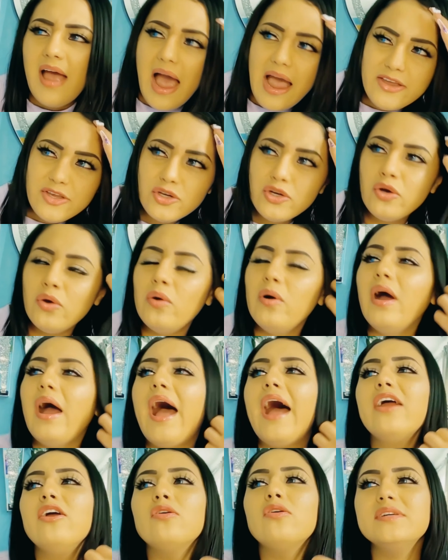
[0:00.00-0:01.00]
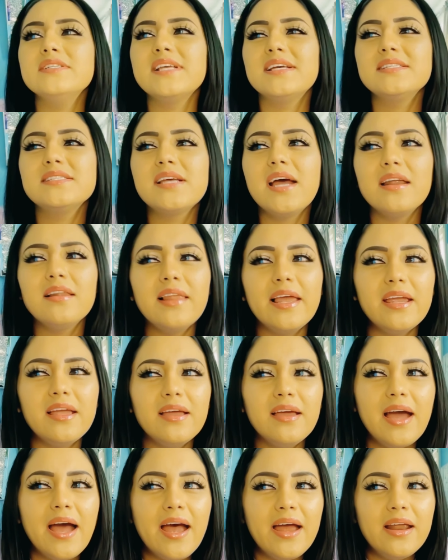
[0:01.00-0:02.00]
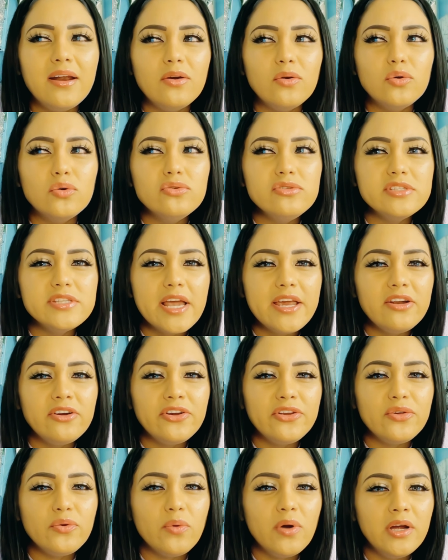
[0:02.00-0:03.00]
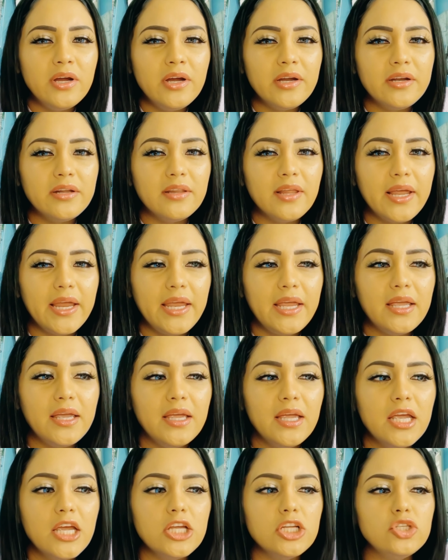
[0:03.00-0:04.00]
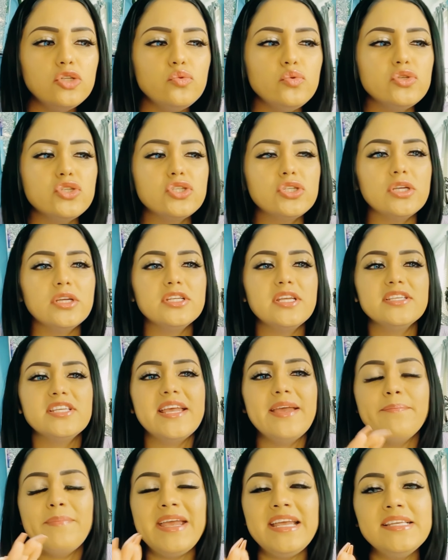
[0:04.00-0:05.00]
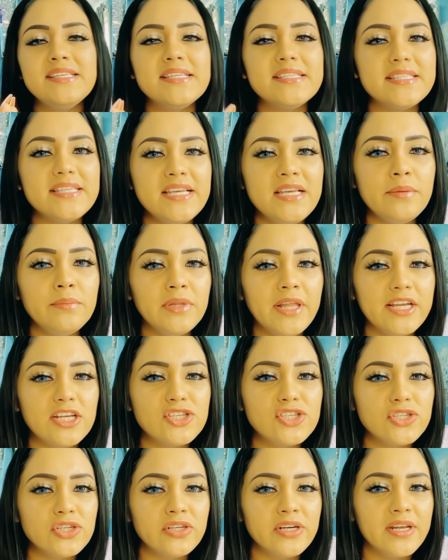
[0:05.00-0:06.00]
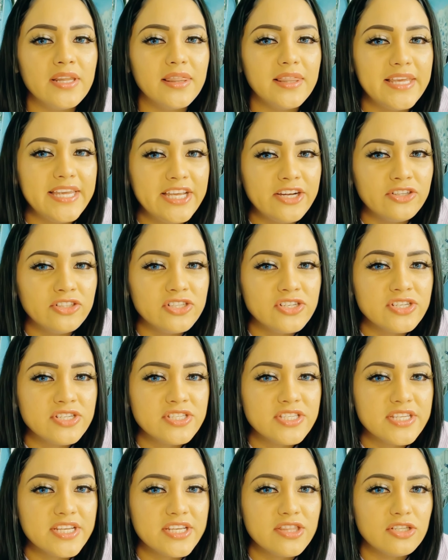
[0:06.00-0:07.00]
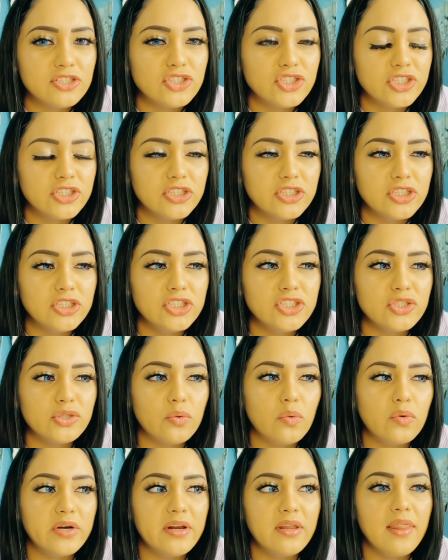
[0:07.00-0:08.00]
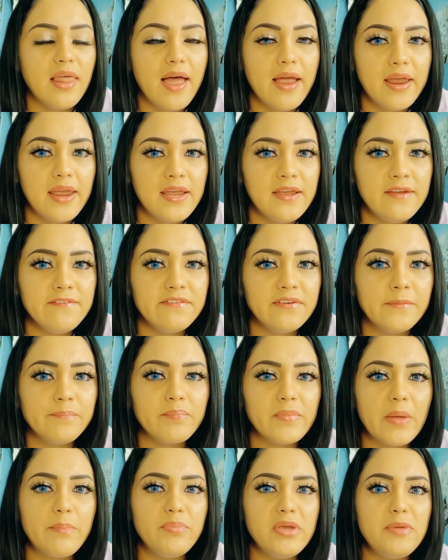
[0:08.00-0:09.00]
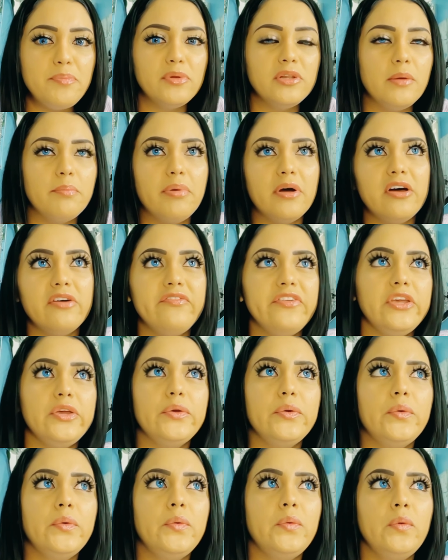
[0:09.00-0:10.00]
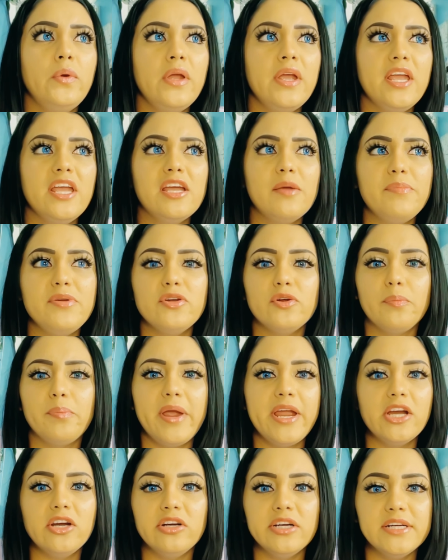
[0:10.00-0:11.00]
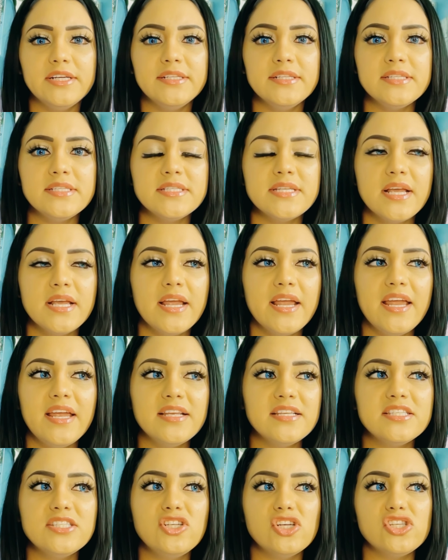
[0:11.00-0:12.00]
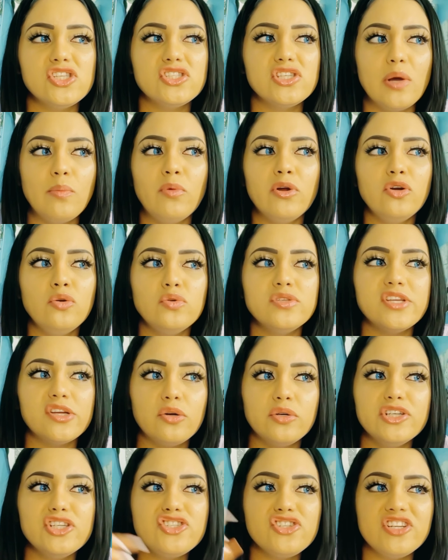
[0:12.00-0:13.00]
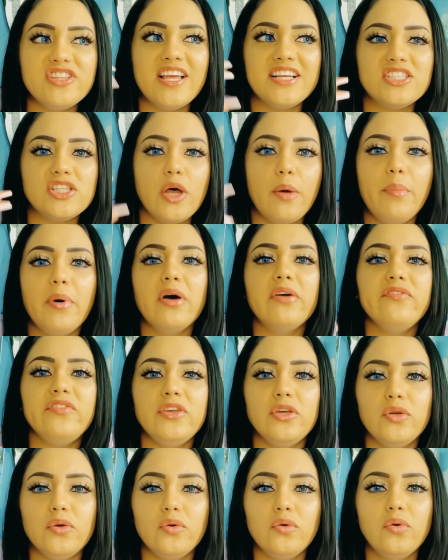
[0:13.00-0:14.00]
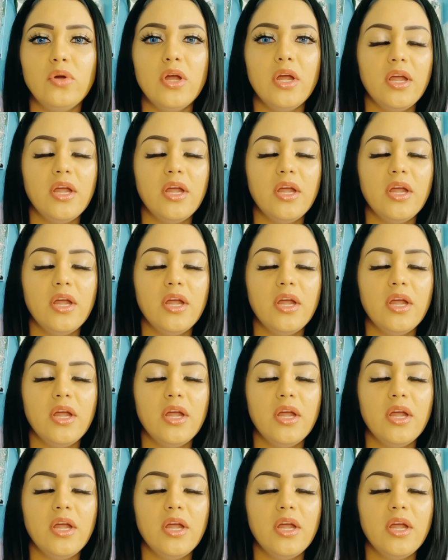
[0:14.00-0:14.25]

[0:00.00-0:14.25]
you know, I always ask God, like, God, whose side are you on? Like, do it may seem like certain leaders in the church or in life, people above you, it could be your parents, it's just someone who's a Christian that's above you